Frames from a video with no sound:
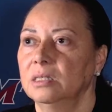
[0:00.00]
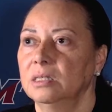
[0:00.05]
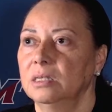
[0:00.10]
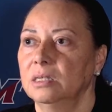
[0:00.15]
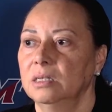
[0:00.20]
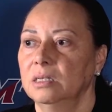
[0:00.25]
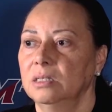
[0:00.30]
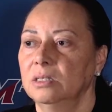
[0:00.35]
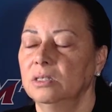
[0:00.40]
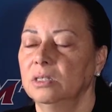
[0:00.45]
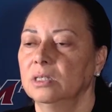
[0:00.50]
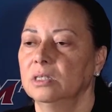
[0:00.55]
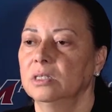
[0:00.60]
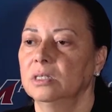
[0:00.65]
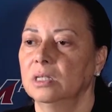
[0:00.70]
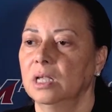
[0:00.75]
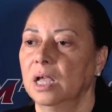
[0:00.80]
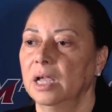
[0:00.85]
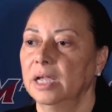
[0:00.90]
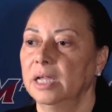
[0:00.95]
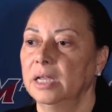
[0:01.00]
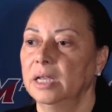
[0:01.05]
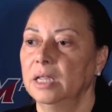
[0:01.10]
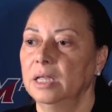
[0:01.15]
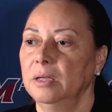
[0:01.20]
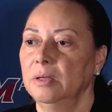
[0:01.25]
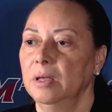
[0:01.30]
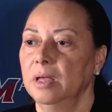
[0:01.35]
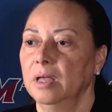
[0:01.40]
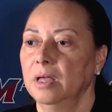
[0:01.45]
in society
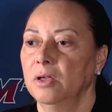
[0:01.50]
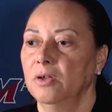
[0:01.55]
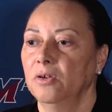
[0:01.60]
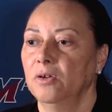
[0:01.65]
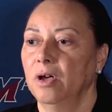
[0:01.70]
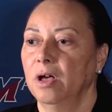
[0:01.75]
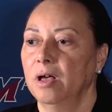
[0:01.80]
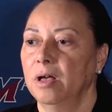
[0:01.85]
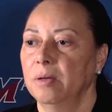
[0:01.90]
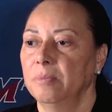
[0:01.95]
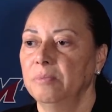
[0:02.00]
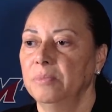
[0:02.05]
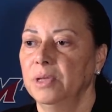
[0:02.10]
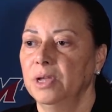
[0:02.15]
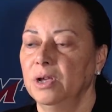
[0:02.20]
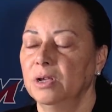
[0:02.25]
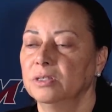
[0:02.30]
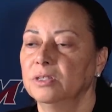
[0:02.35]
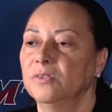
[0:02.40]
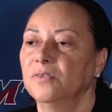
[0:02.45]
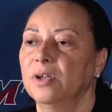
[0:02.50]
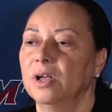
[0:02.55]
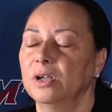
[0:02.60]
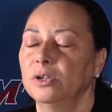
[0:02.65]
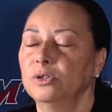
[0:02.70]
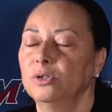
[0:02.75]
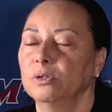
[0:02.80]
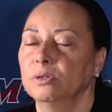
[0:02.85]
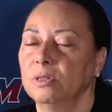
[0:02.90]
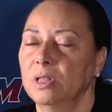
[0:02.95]
because of
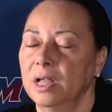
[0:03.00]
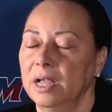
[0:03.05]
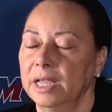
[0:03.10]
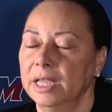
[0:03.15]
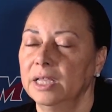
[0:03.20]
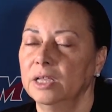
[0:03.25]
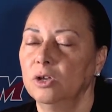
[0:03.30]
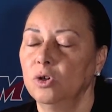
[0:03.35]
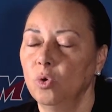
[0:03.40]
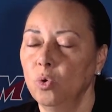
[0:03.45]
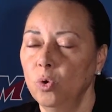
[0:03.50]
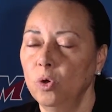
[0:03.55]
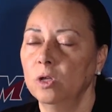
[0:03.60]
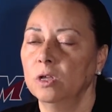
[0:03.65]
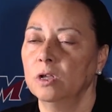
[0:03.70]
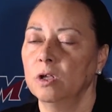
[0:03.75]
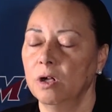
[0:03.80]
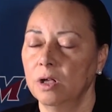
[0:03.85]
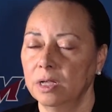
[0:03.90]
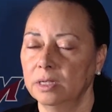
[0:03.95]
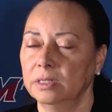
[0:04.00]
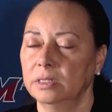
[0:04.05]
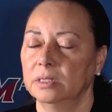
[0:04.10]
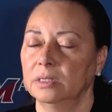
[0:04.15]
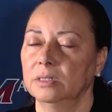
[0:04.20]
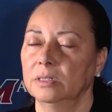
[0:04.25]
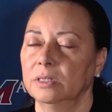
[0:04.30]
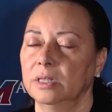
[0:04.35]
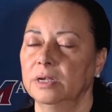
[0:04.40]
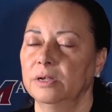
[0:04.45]
underlying causes.
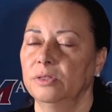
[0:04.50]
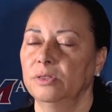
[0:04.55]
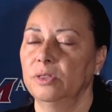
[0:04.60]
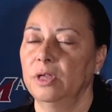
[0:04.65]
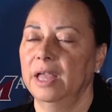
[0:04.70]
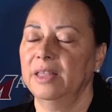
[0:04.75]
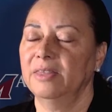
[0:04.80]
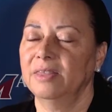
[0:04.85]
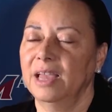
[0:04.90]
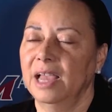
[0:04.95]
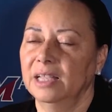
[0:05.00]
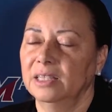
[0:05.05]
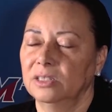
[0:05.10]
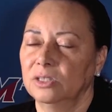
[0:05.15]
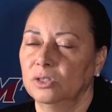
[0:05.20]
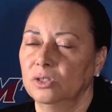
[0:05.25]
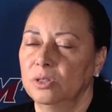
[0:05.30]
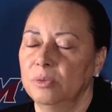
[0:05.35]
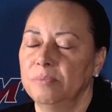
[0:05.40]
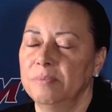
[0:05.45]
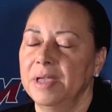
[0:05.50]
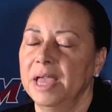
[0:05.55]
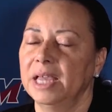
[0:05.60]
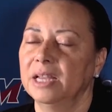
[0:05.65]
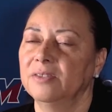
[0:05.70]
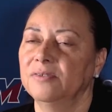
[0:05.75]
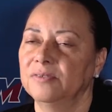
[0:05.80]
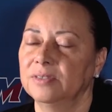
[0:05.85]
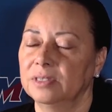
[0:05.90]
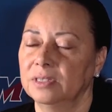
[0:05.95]
That's the
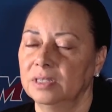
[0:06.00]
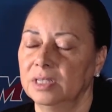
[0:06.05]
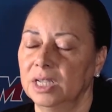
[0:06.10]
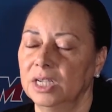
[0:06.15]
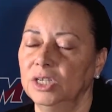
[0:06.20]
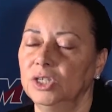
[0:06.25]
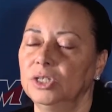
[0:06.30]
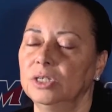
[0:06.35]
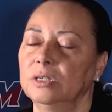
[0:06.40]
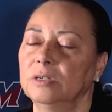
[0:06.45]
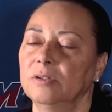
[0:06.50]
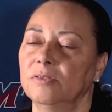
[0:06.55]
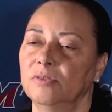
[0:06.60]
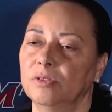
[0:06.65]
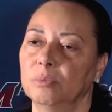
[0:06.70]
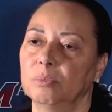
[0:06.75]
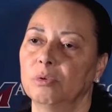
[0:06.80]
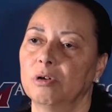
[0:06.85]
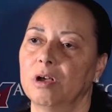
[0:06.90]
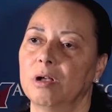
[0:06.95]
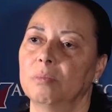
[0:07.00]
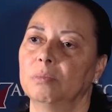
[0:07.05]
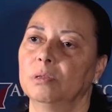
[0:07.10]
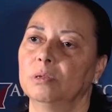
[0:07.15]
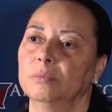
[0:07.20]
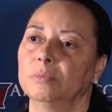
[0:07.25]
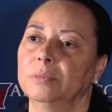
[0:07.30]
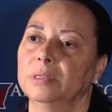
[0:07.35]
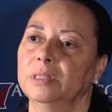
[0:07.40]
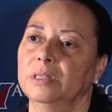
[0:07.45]
manifestation of the problem,
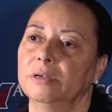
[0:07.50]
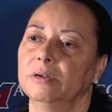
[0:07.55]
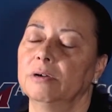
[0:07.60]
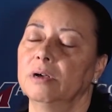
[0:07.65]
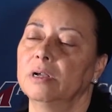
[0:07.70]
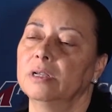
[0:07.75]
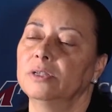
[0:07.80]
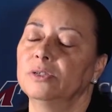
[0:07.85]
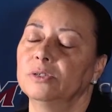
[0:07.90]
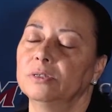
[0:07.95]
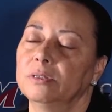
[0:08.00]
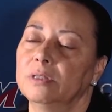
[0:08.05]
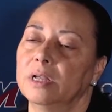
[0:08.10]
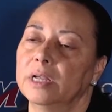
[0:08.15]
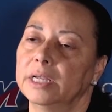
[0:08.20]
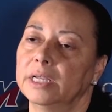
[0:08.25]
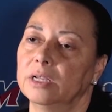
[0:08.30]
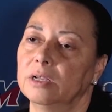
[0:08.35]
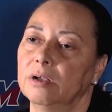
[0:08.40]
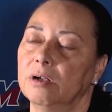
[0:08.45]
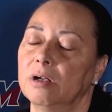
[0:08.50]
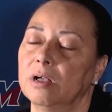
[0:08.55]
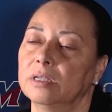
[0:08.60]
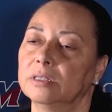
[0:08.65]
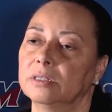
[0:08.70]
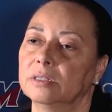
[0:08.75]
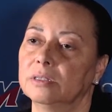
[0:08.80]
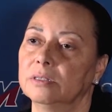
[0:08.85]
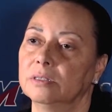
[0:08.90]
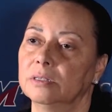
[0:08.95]
but there are underlying
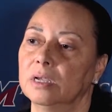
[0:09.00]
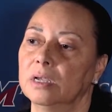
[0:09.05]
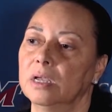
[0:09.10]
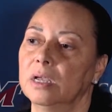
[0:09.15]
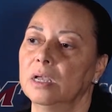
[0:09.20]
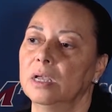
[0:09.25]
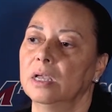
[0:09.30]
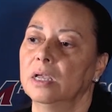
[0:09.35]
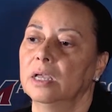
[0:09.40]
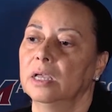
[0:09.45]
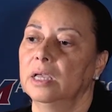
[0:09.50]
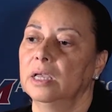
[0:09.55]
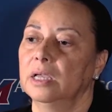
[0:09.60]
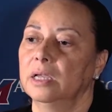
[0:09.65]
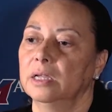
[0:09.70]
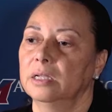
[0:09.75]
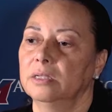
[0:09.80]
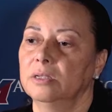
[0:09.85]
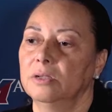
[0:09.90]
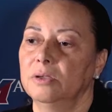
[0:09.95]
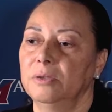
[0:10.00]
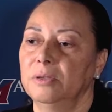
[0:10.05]
causes. And